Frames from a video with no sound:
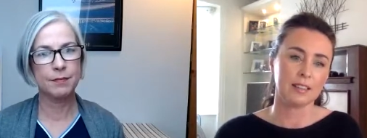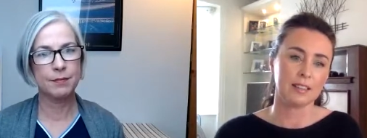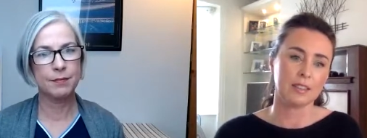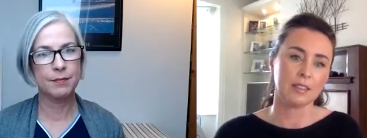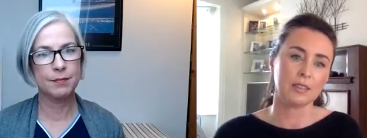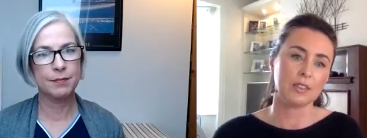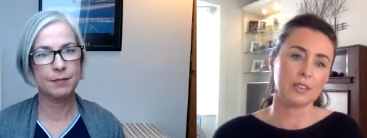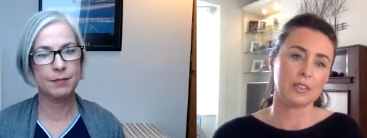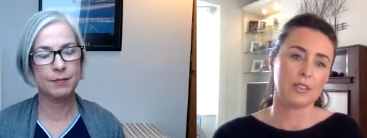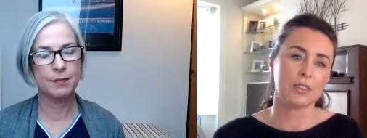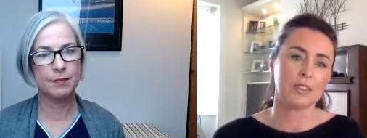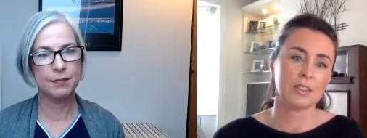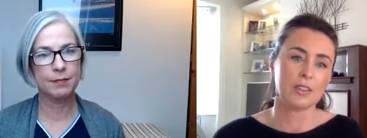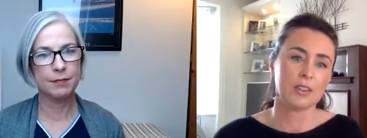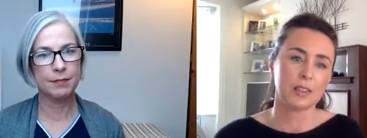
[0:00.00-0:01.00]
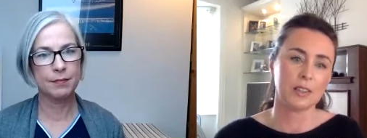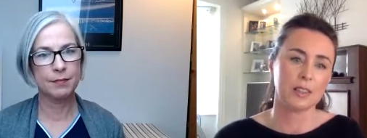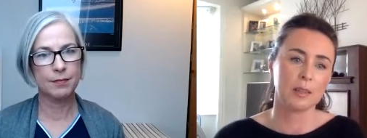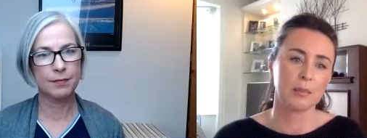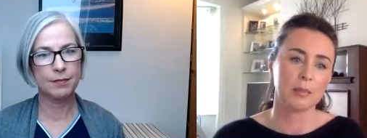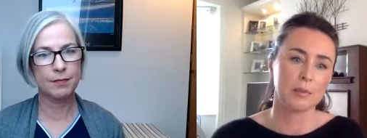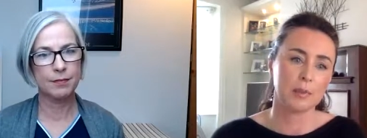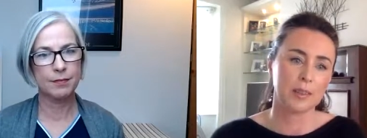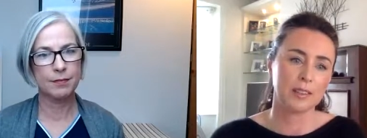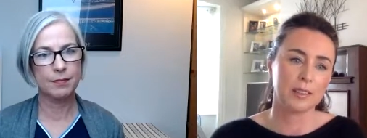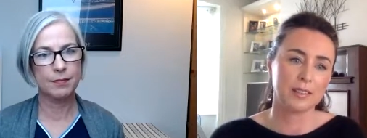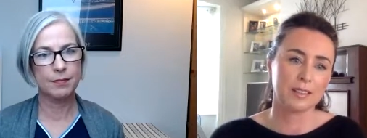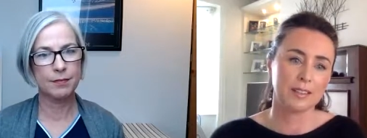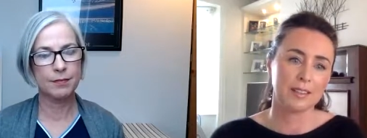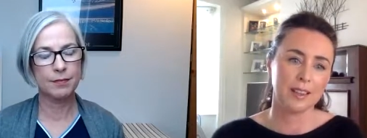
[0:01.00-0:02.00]
Speaker 1: you know could you just talk a little bit about
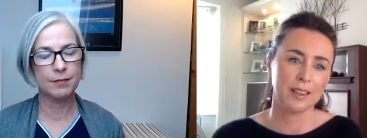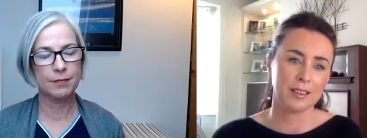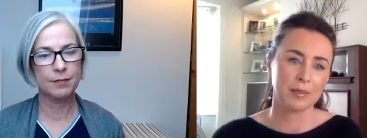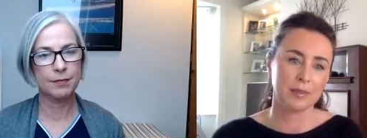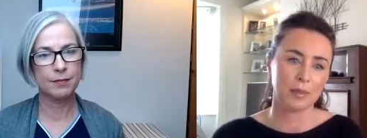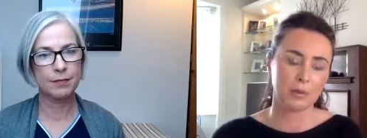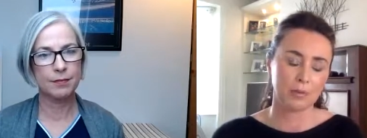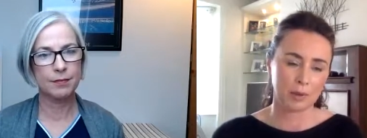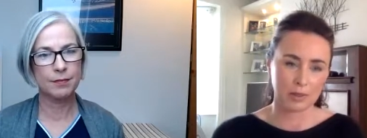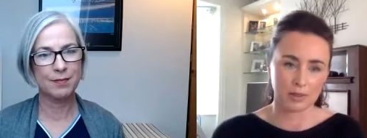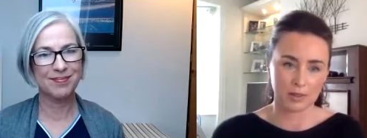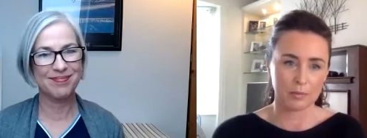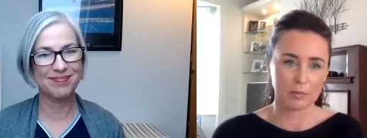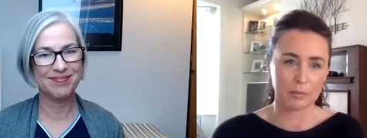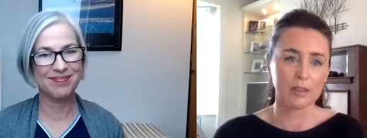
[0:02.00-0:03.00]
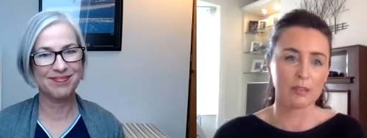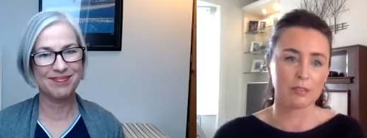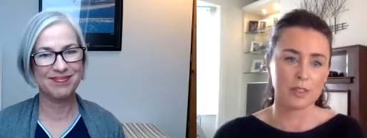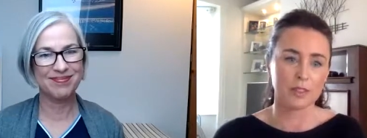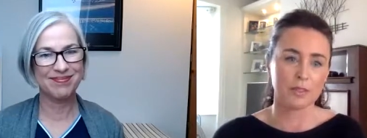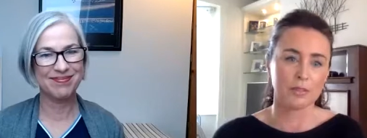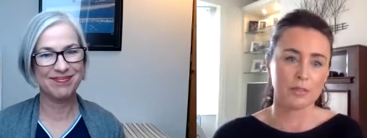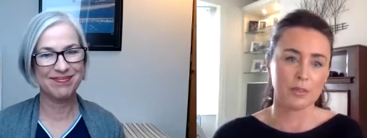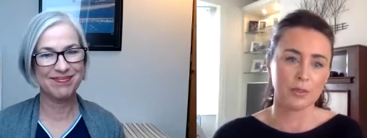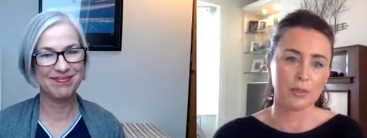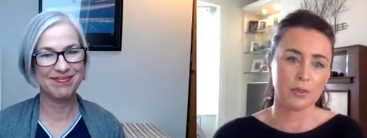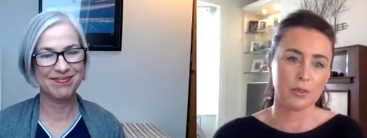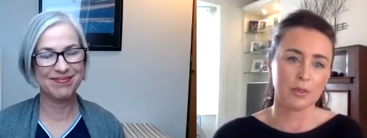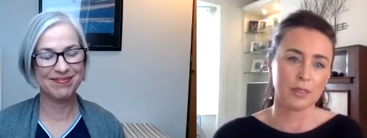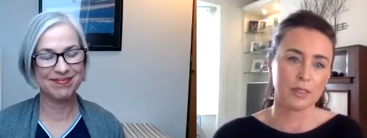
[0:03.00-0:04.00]
uh, about the benefits of
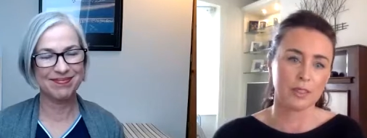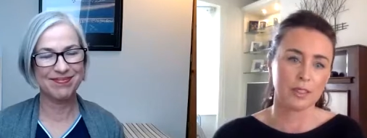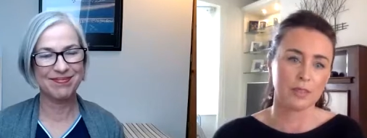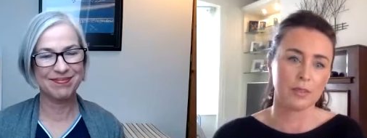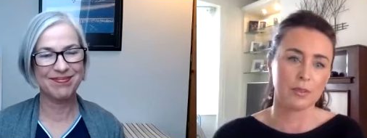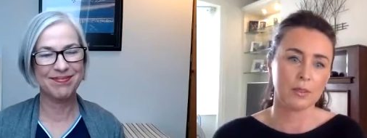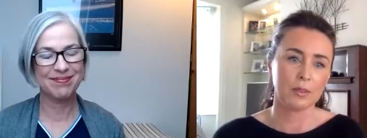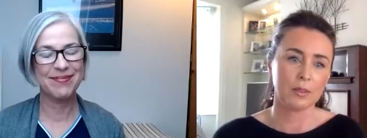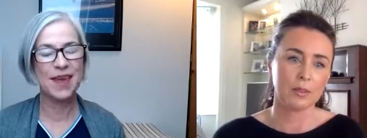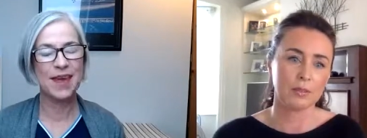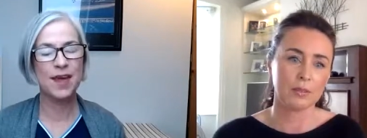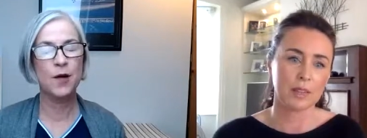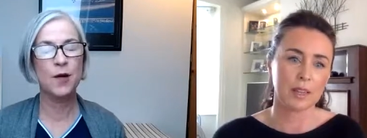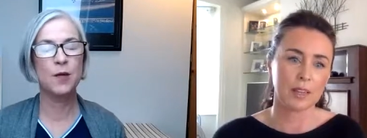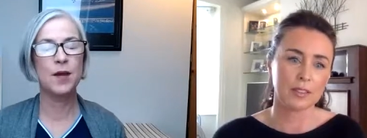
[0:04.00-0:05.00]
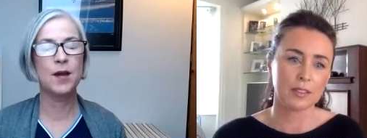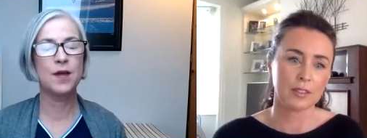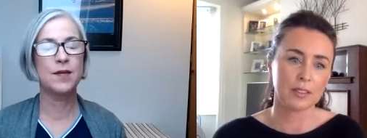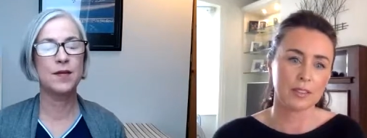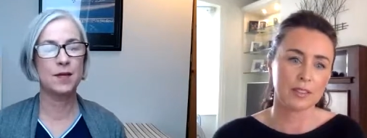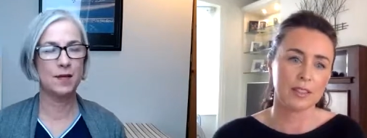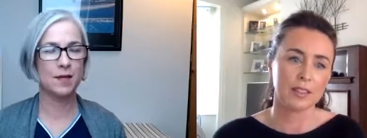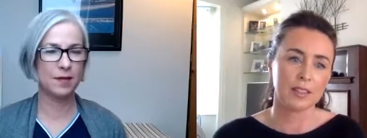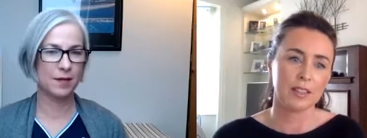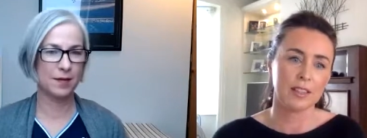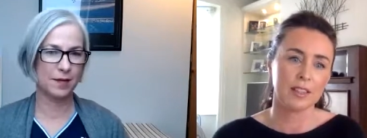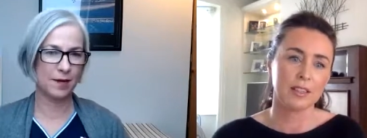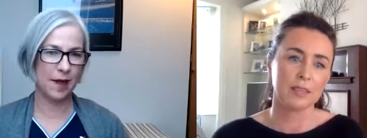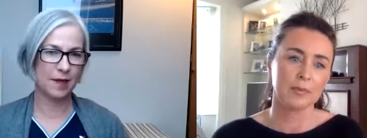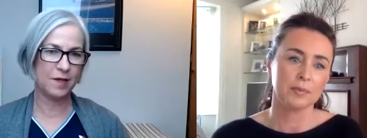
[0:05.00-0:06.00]
those those massage oils
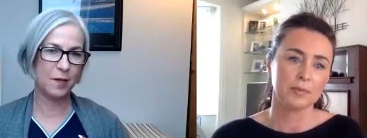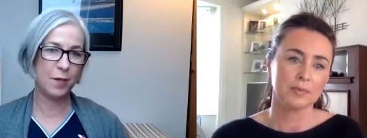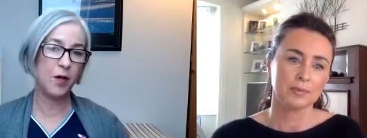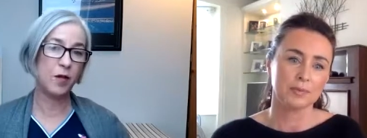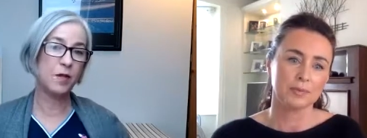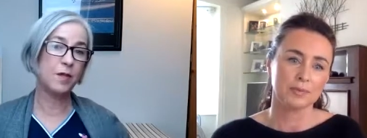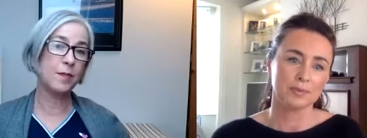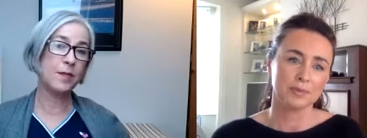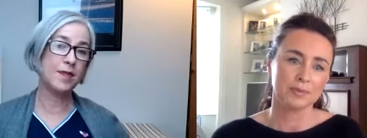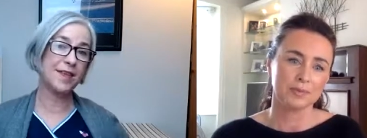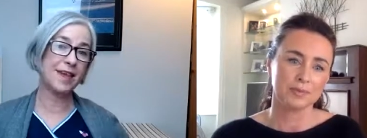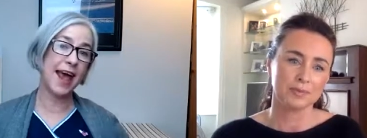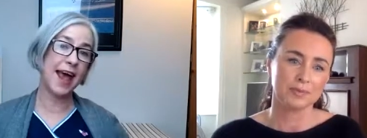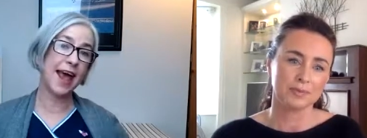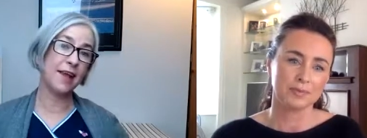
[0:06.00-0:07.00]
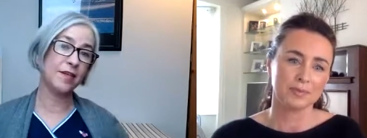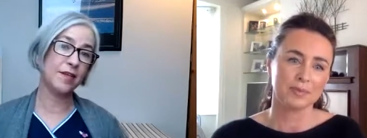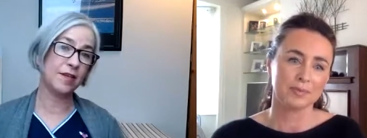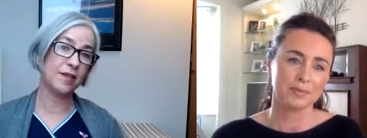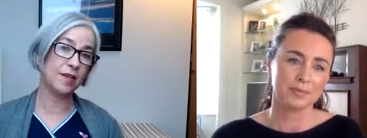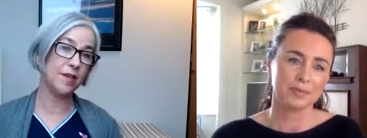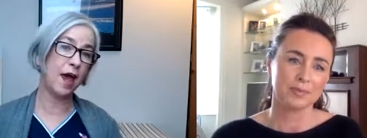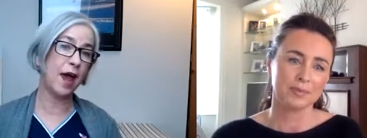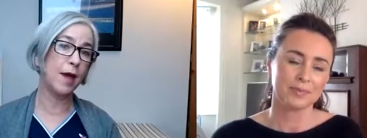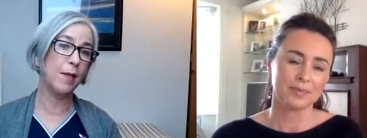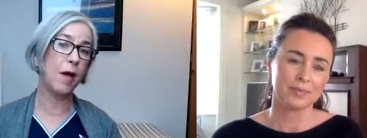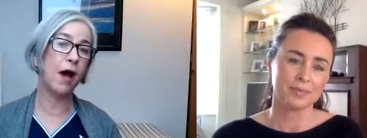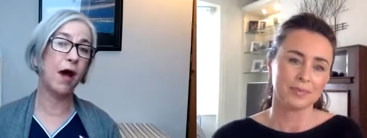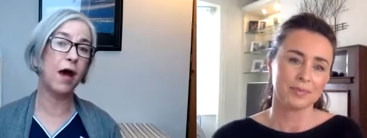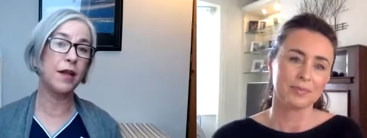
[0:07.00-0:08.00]
Speaker 2: I suppose massage is a time
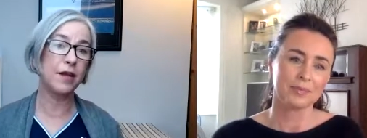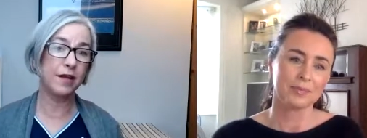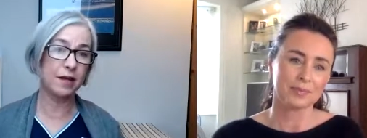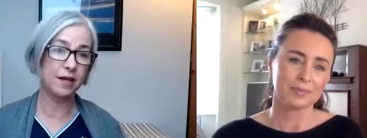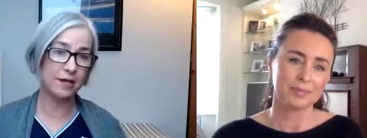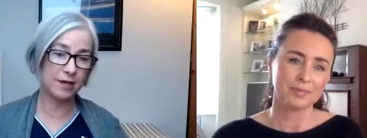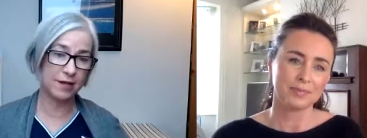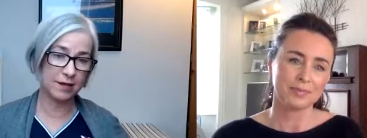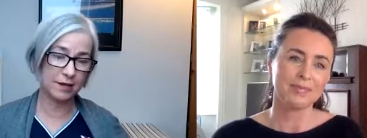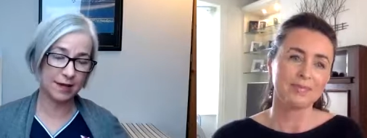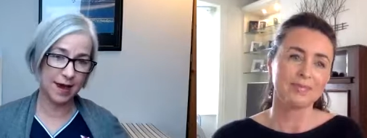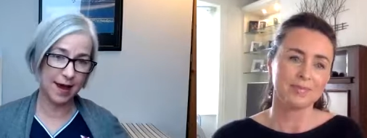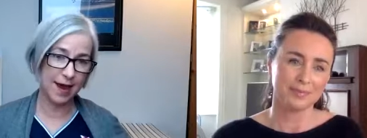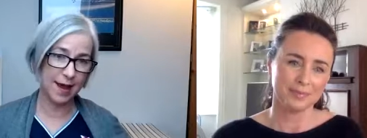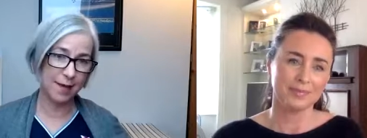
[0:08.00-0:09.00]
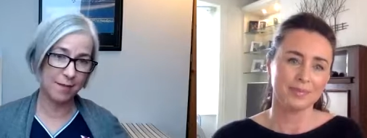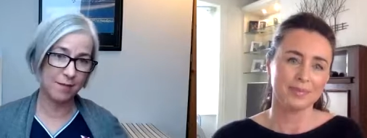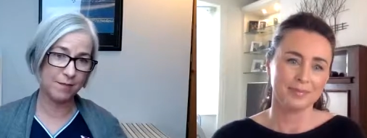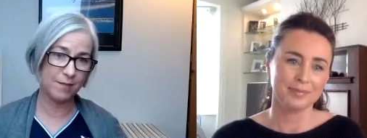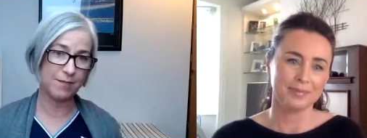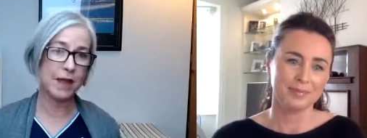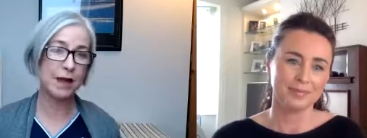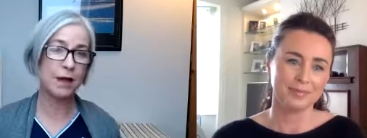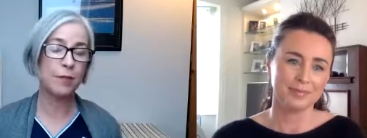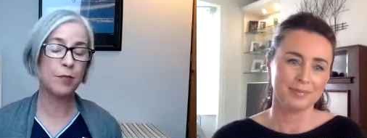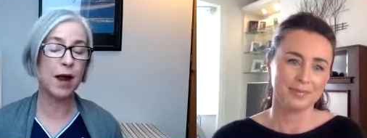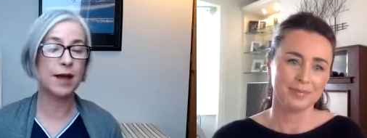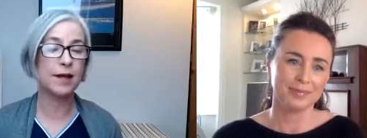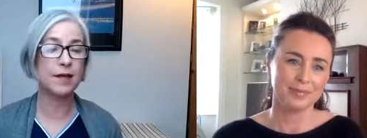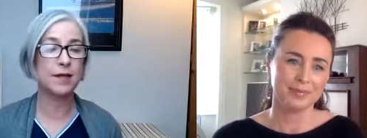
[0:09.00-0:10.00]
honored um,
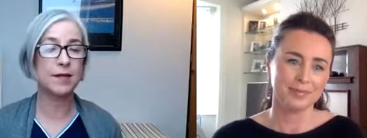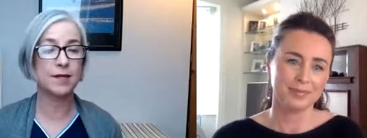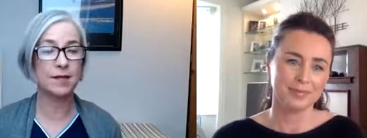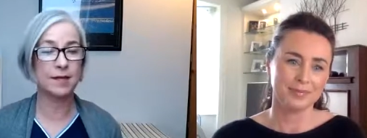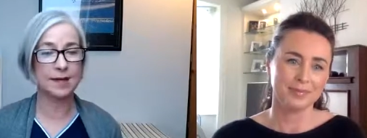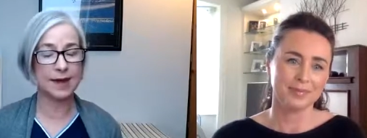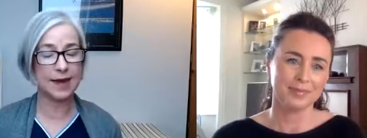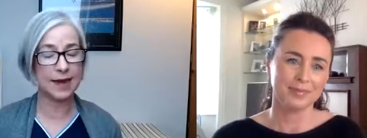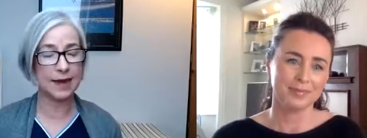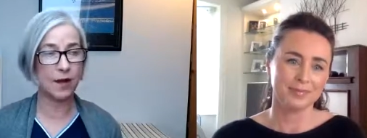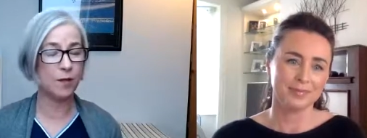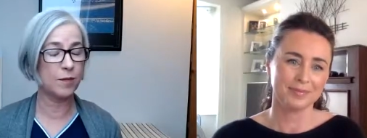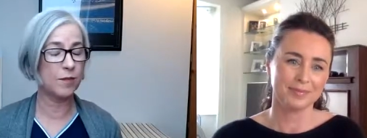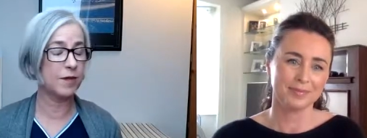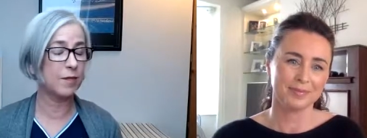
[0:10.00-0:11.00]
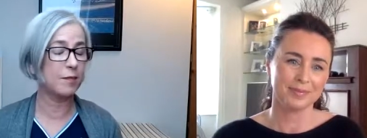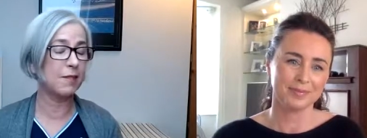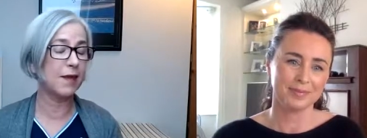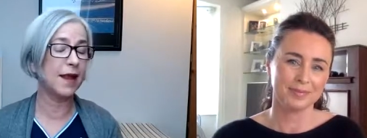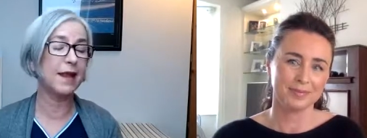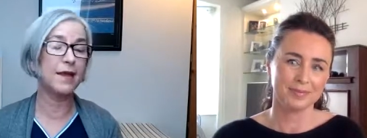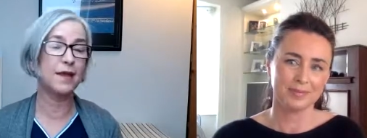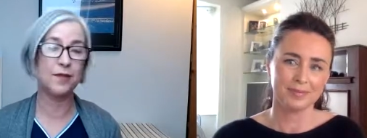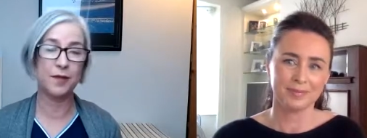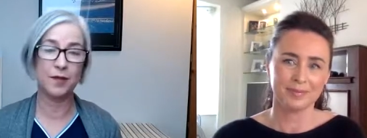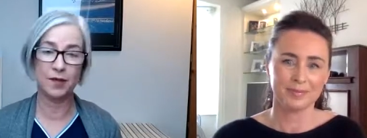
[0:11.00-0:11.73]
practice. It comes in many different